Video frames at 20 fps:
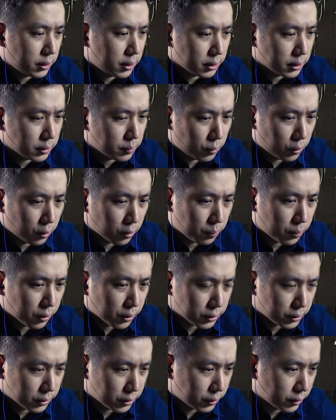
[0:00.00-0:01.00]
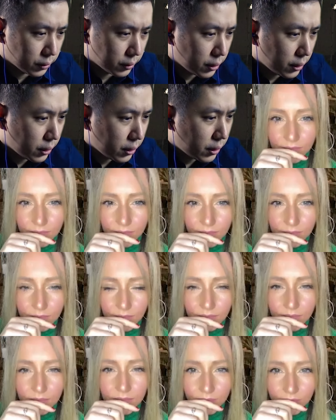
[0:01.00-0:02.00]
this more personal
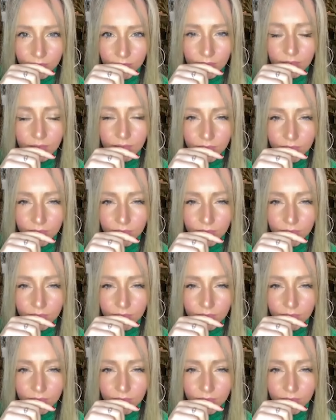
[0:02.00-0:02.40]
connection